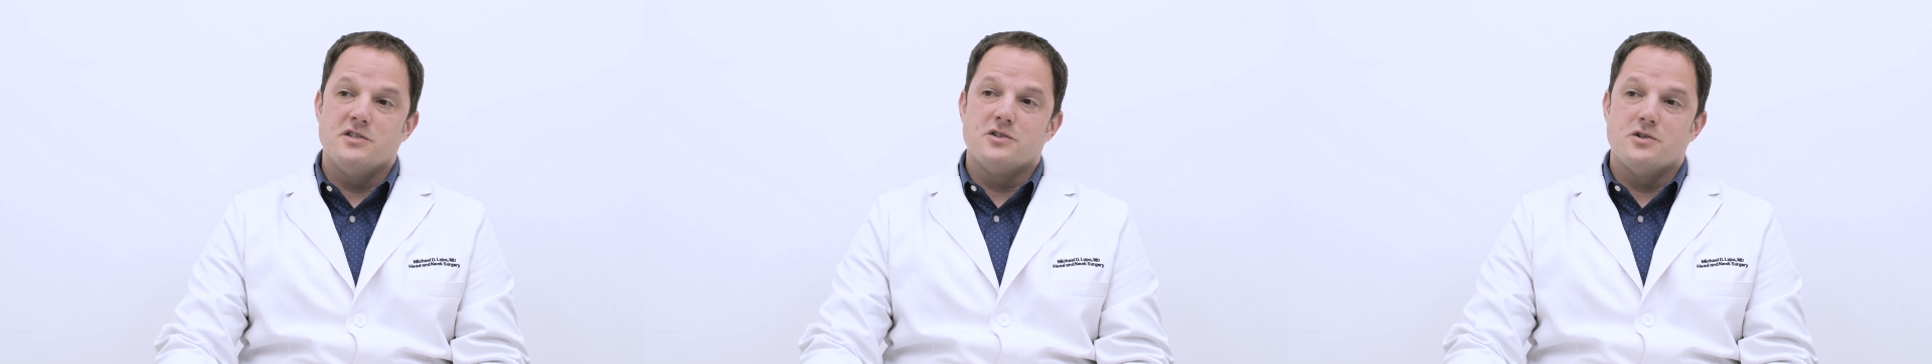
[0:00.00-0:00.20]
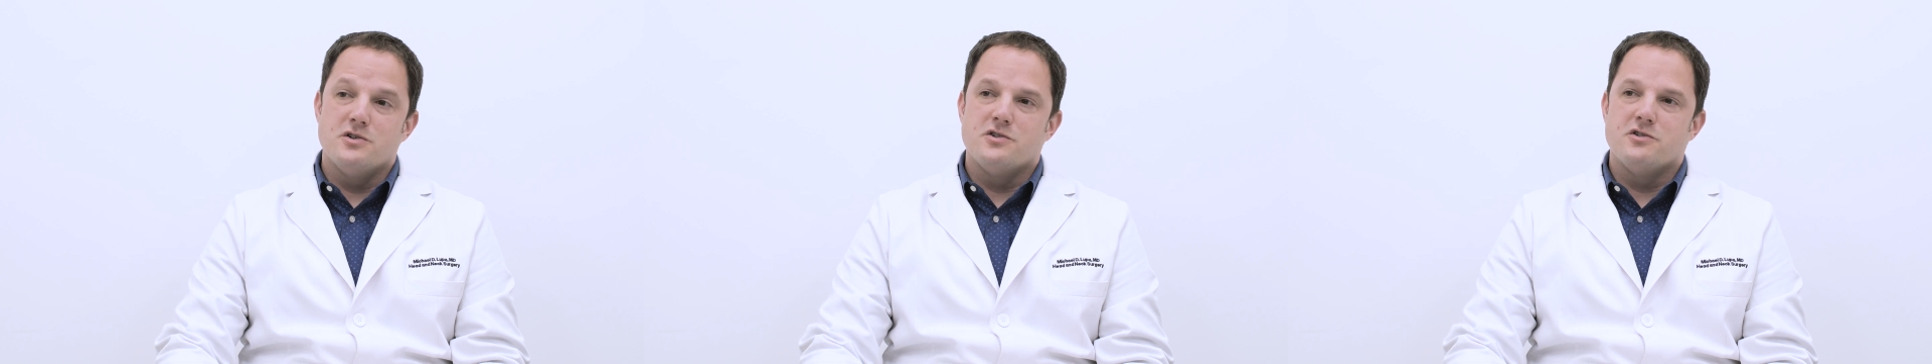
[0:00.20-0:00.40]

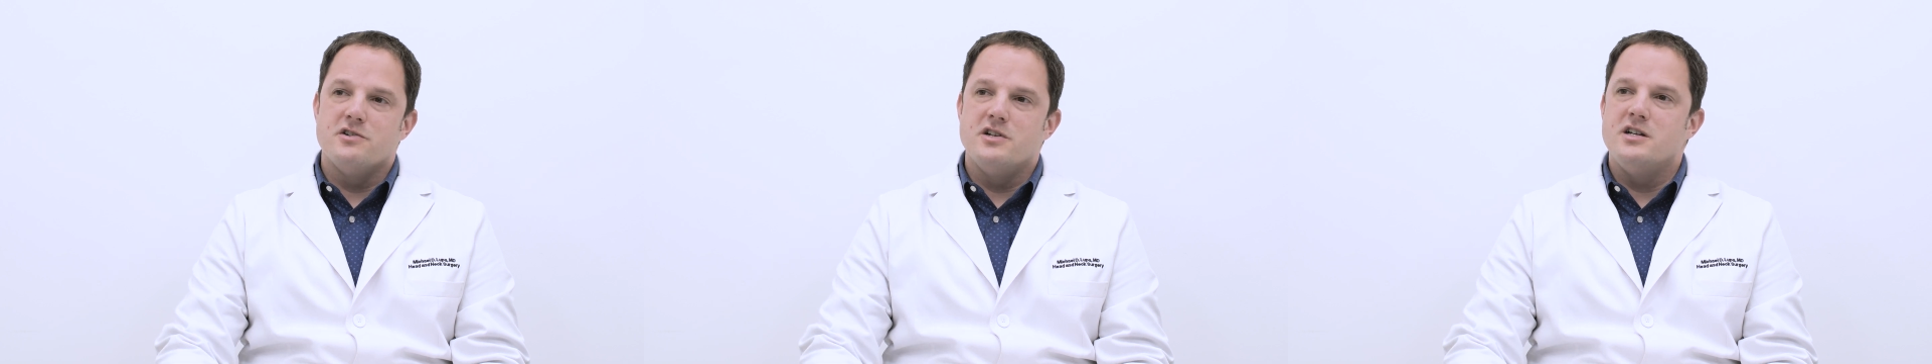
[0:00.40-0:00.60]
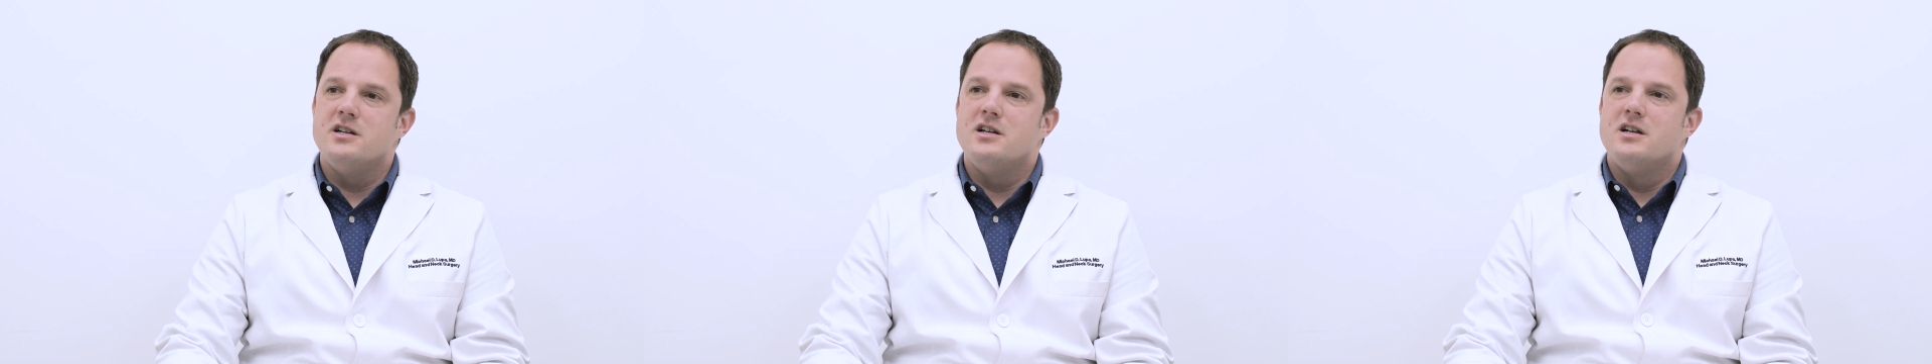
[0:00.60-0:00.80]

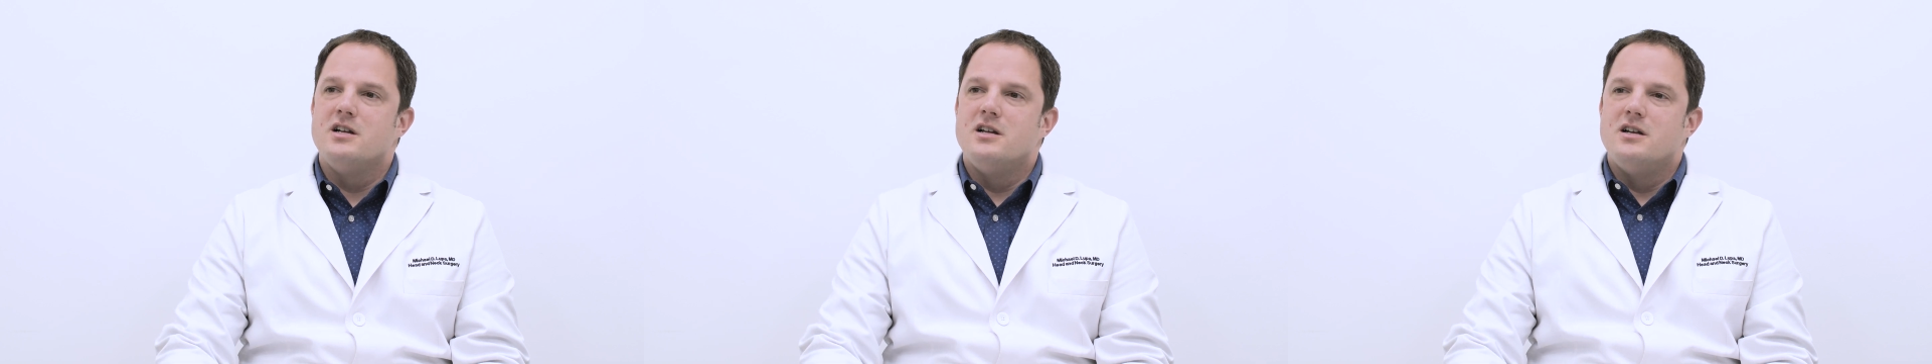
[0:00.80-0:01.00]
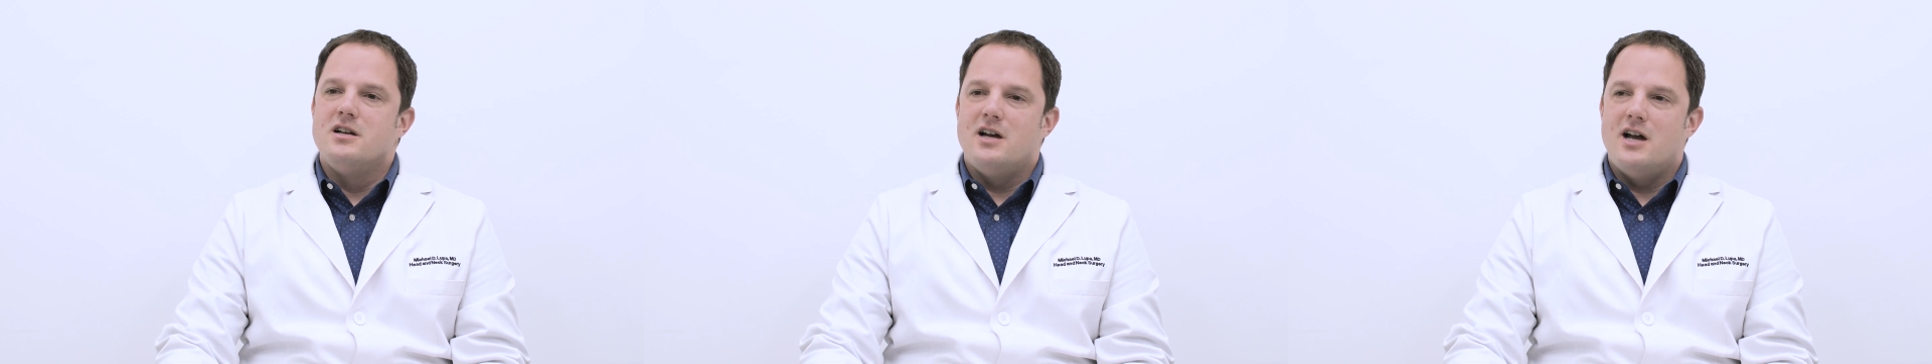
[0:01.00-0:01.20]
surgery
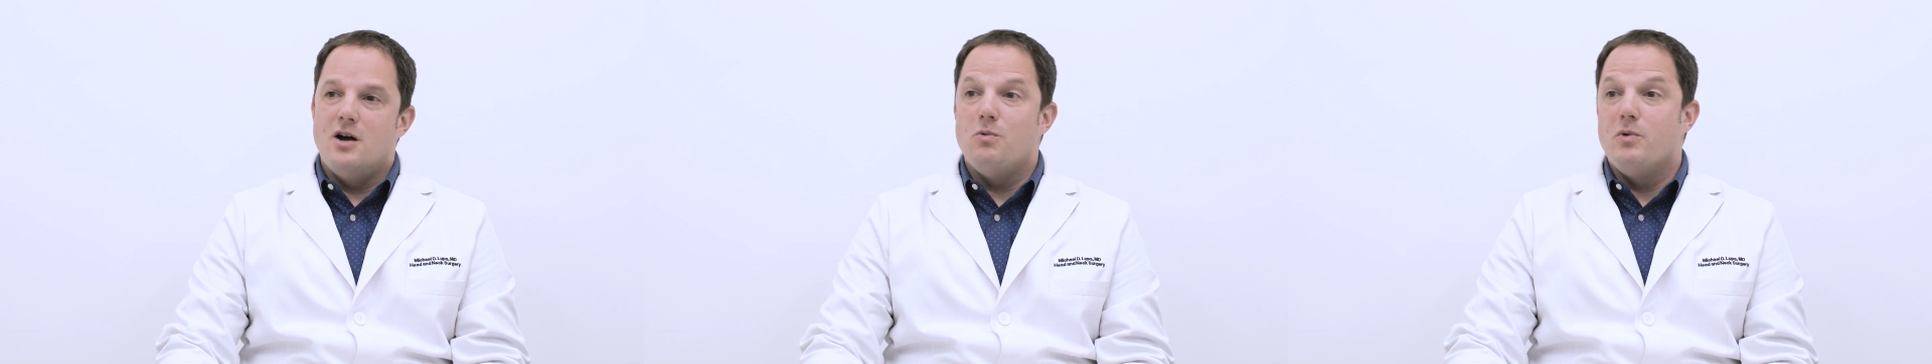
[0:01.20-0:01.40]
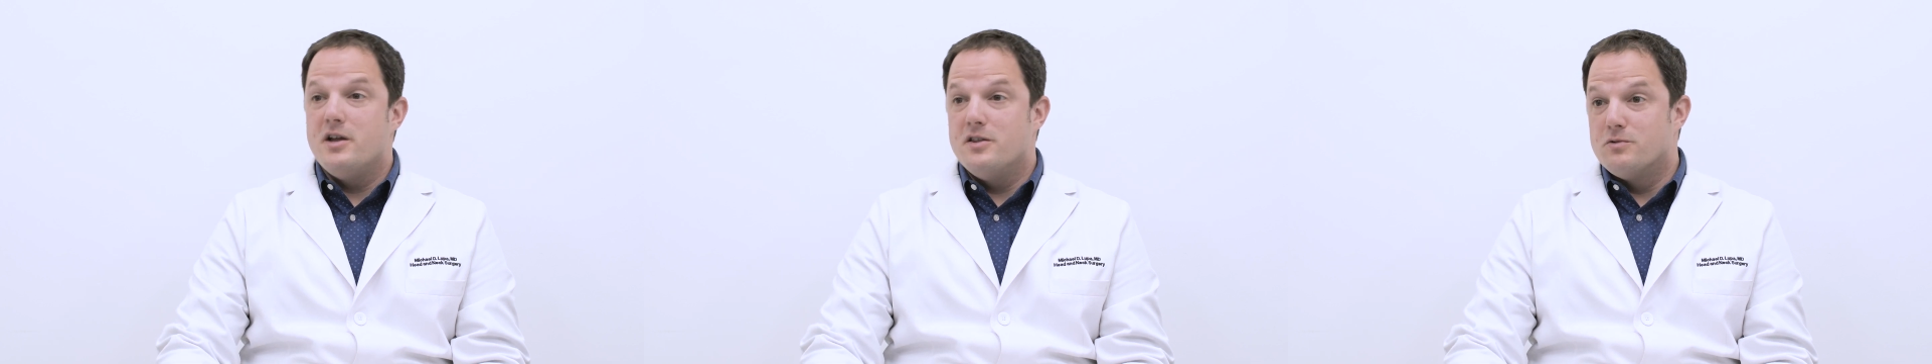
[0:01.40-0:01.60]

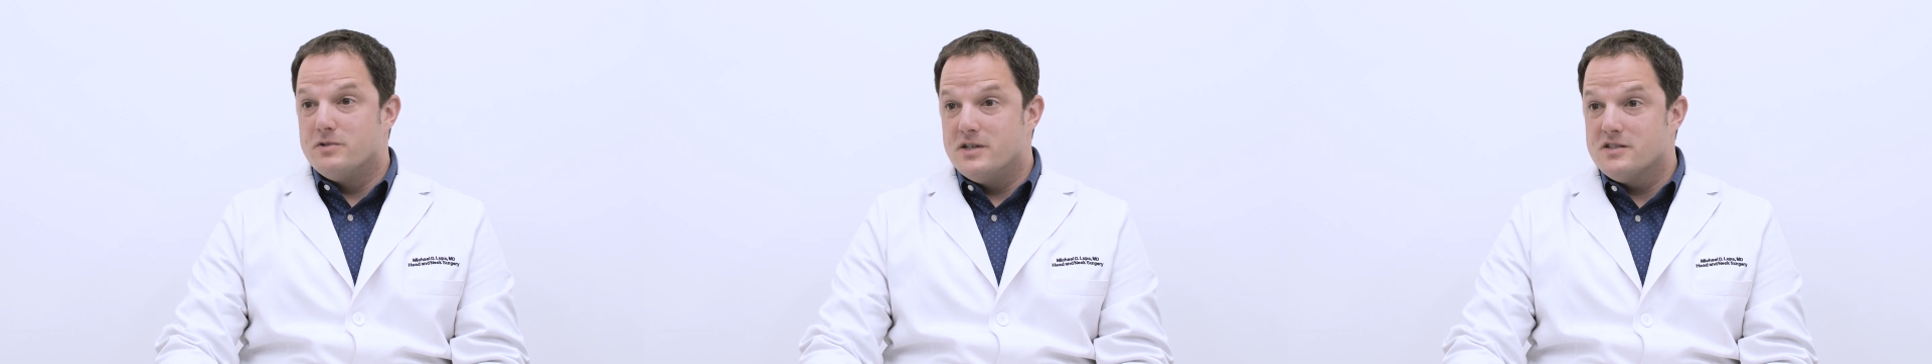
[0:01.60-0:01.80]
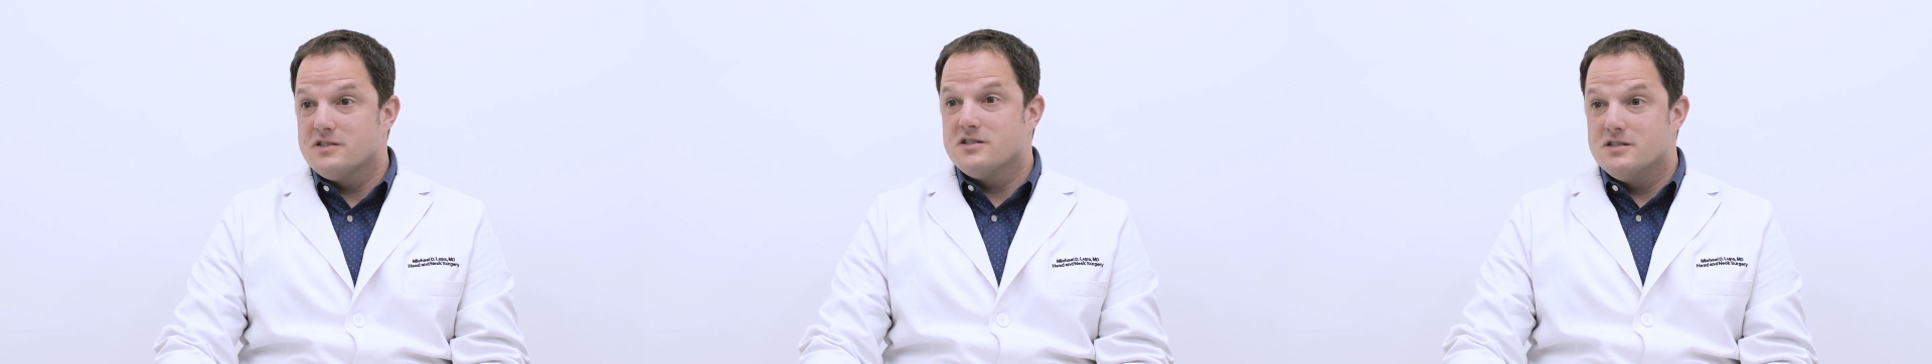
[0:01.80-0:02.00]
outweigh the
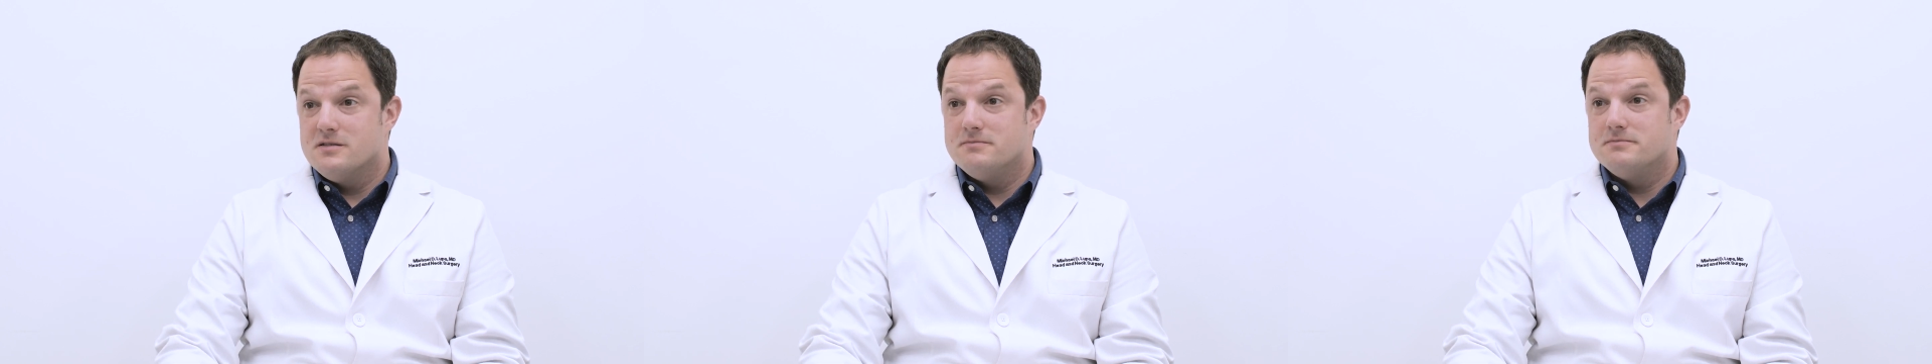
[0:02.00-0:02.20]
risks.